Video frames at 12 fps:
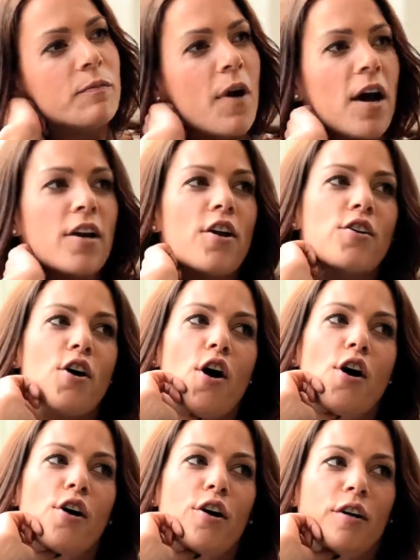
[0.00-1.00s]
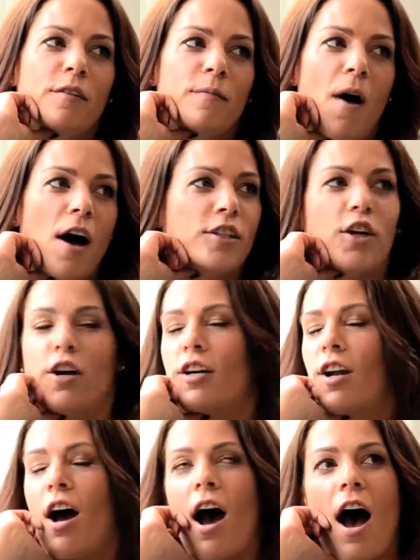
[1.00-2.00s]
I don't know. I
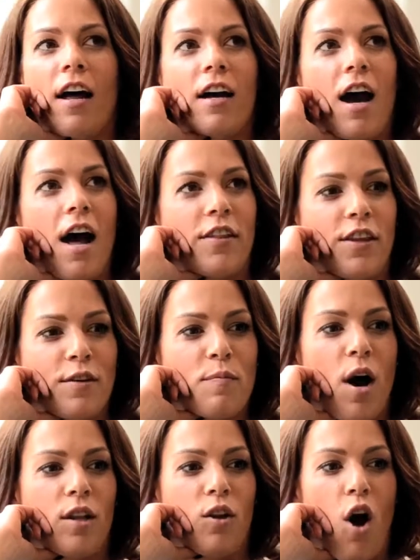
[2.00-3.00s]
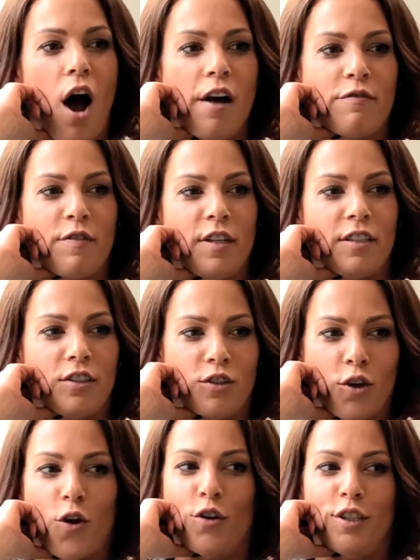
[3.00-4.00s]
don't. I think my life is
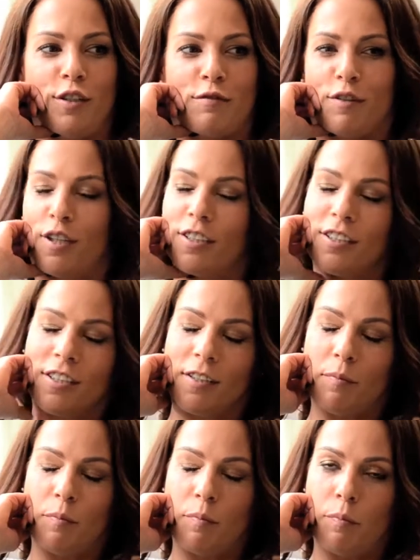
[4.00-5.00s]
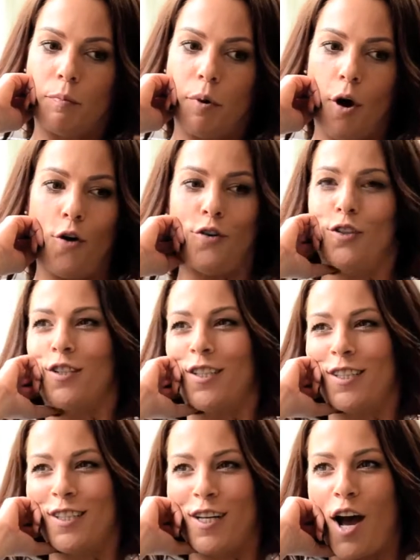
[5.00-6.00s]
so different post the
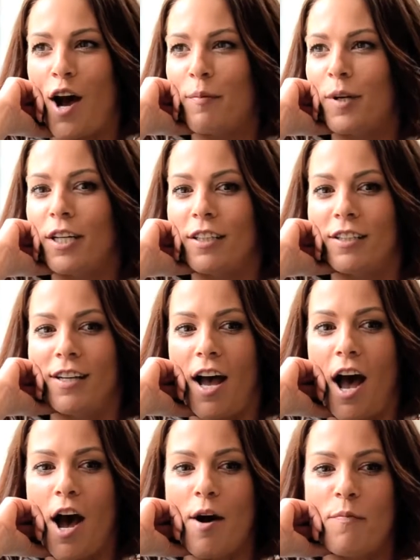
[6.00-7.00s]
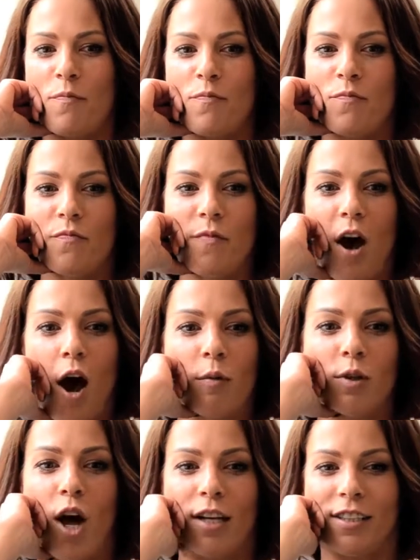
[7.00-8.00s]
tsunami. I
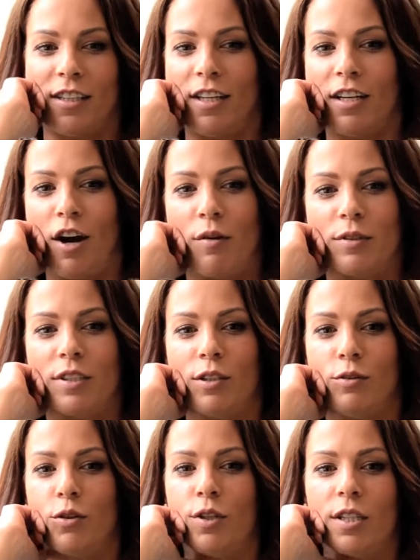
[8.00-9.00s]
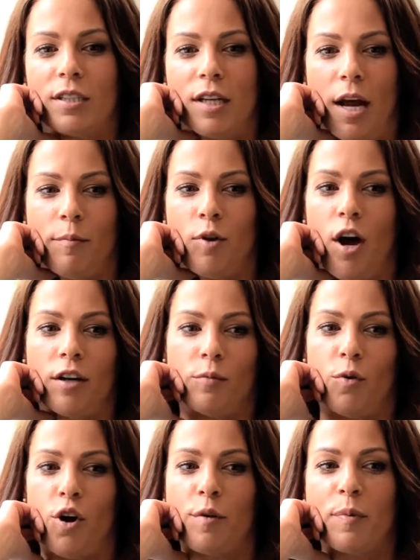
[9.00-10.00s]
would like to think I was still doing the same line
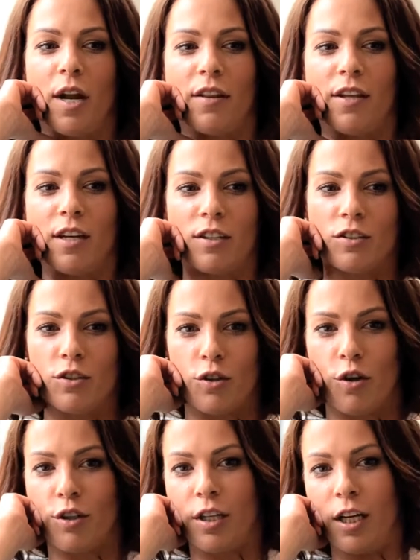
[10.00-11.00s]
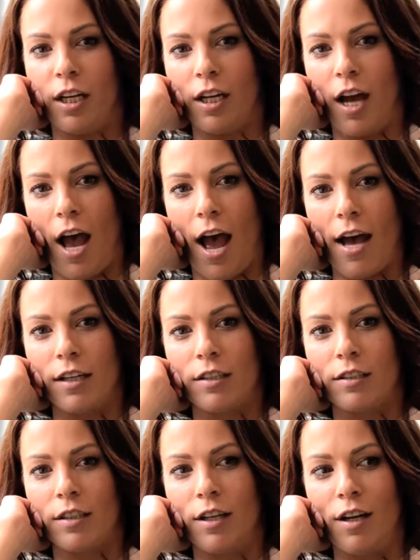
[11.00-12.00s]
of work, but I think it certainly
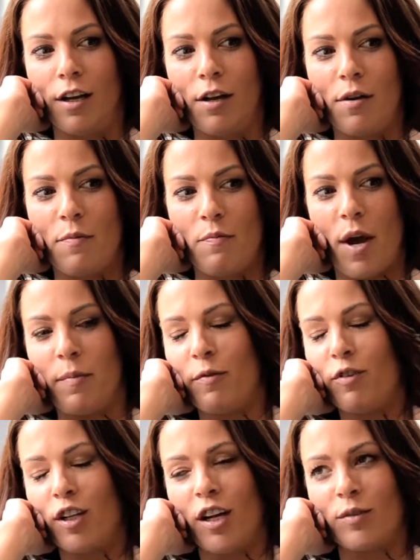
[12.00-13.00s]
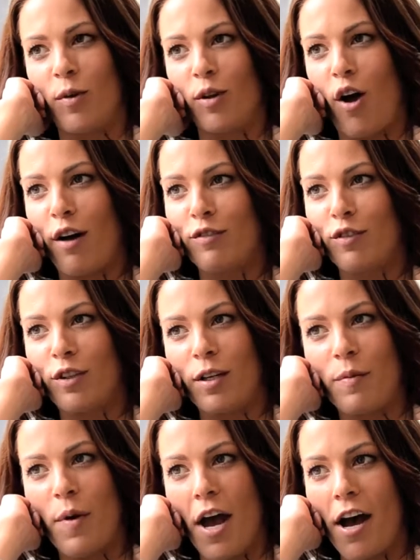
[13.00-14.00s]
has made me realise what life's
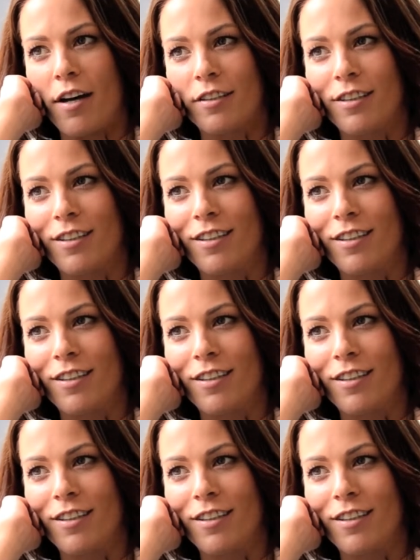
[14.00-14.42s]
really about.